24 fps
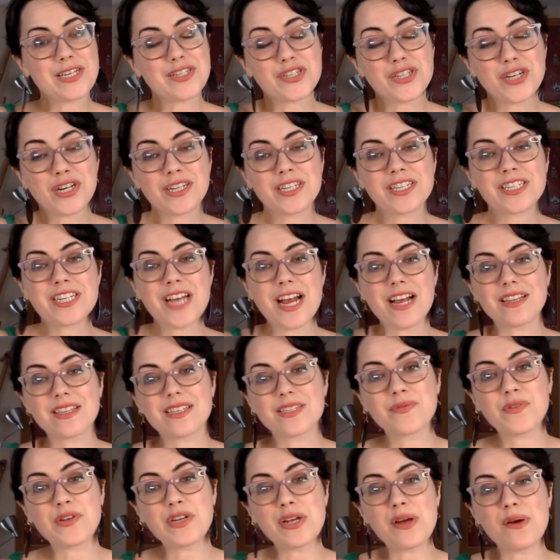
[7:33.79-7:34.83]
sure to share this
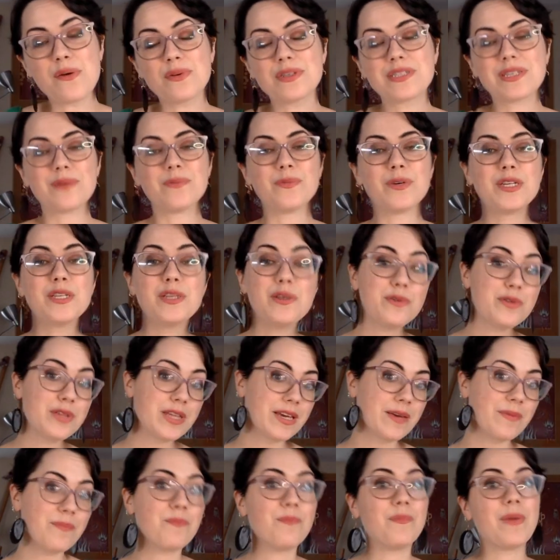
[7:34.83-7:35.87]
video with someone you
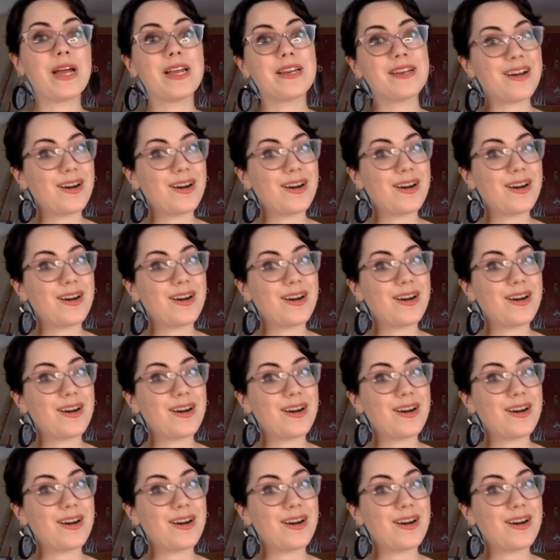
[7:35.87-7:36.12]
think might